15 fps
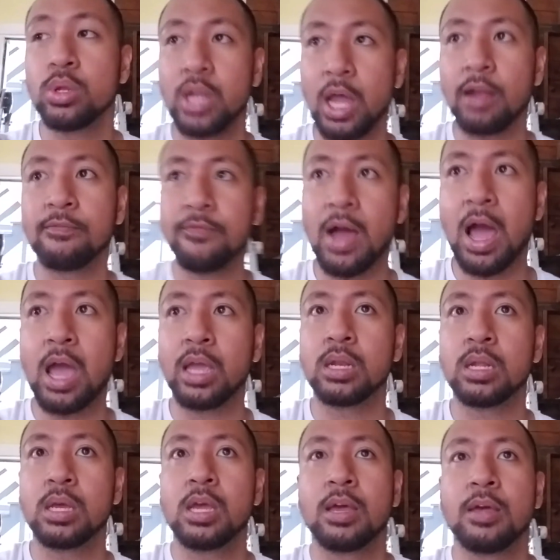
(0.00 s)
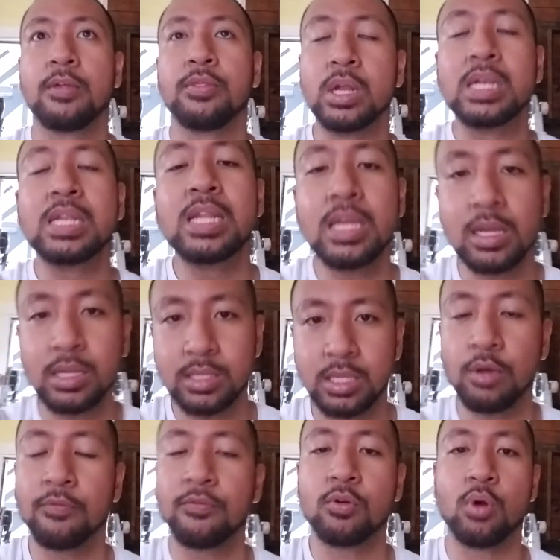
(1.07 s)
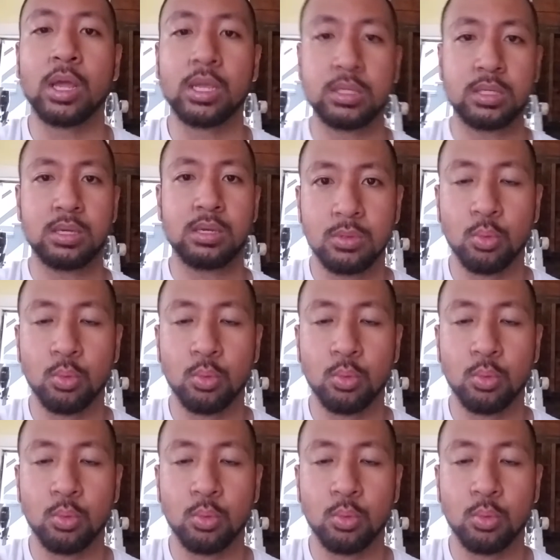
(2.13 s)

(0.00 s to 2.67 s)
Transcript: not find the deity of Christ.